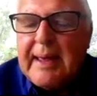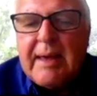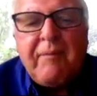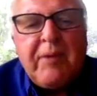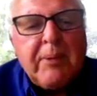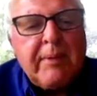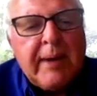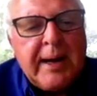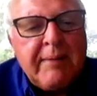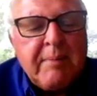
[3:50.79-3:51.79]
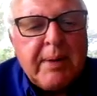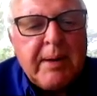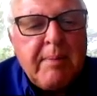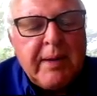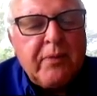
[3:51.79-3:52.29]
If you arrive in
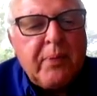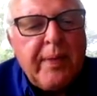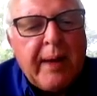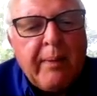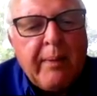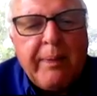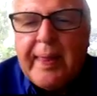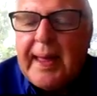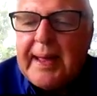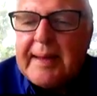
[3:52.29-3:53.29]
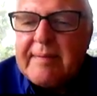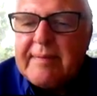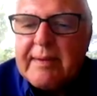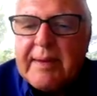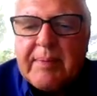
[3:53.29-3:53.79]
Barbados without that
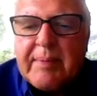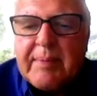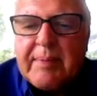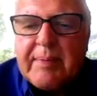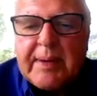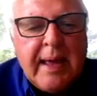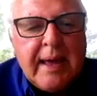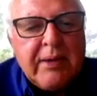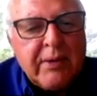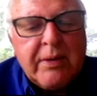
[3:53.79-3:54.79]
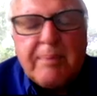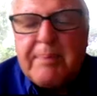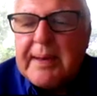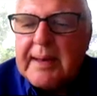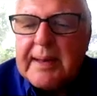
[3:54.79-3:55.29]
certificate, you could
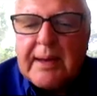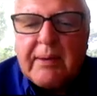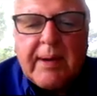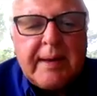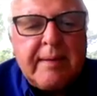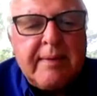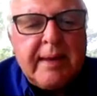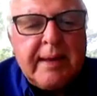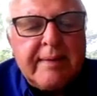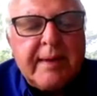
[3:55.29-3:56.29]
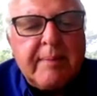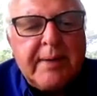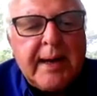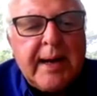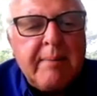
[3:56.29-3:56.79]
be delayed quite
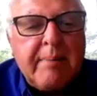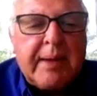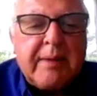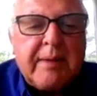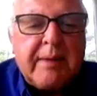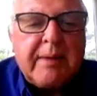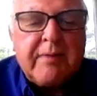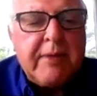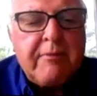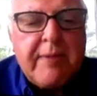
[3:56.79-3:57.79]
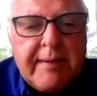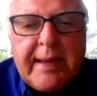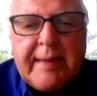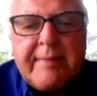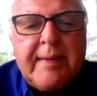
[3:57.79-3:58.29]
some time because you will be
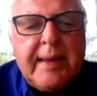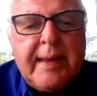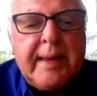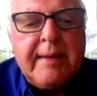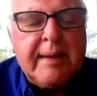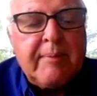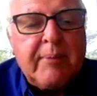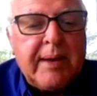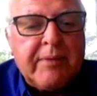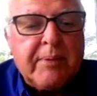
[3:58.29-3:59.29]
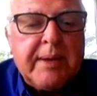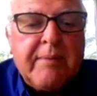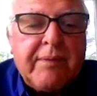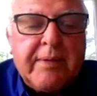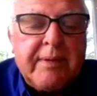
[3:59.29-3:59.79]
retested and we have to wait
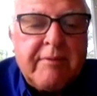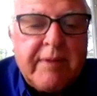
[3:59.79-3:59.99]
for the